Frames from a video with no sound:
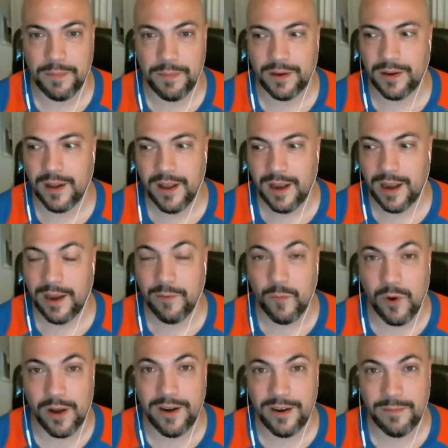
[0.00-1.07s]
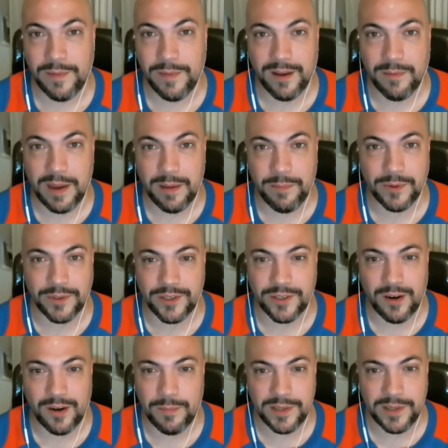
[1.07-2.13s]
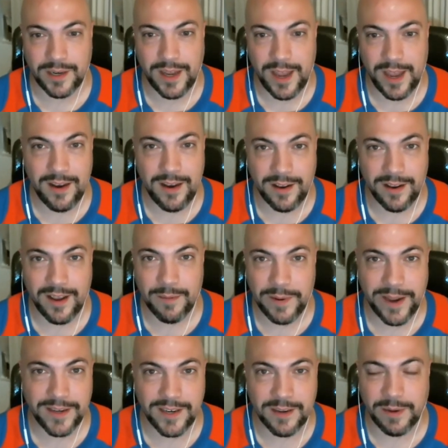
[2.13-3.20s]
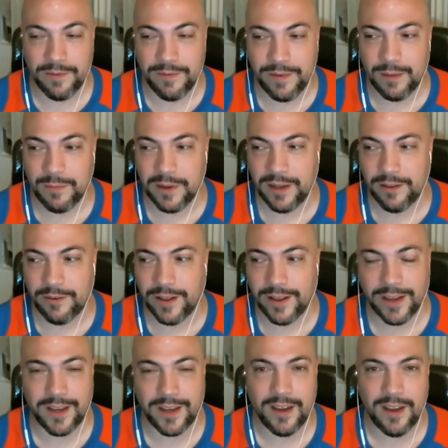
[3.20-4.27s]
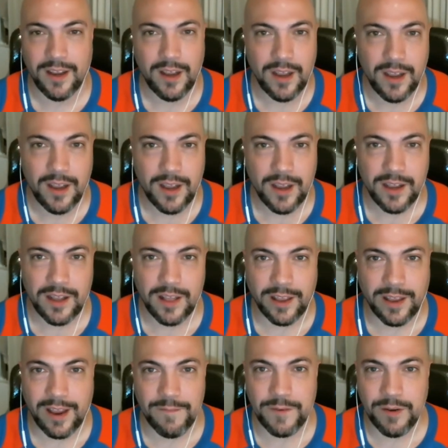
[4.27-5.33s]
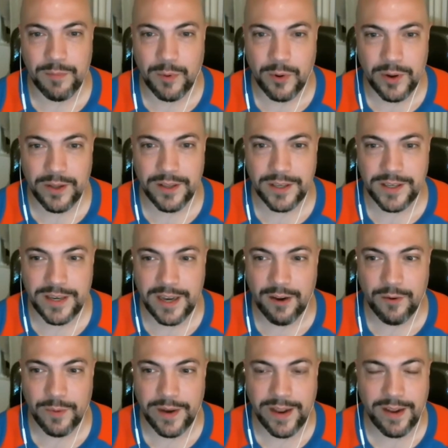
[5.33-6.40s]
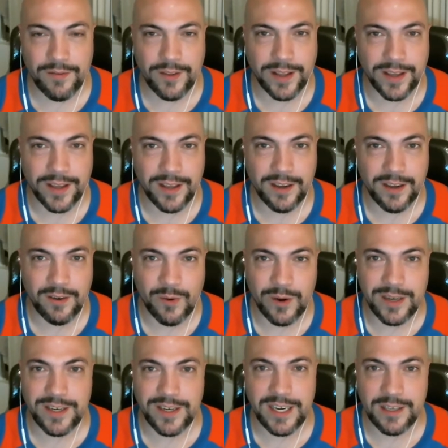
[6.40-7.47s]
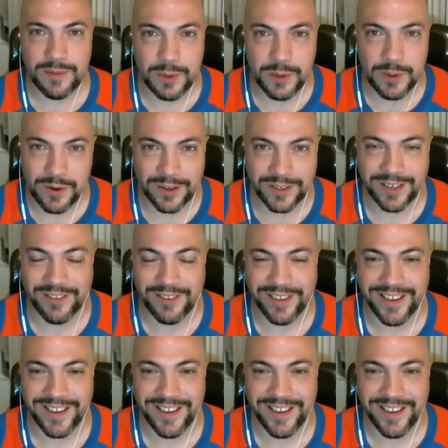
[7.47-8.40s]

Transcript: and I wanted to make maple syrup as a kid, and I kept asking my family, and they're like, like if you boil this down, we'd have like one teaspoon or something.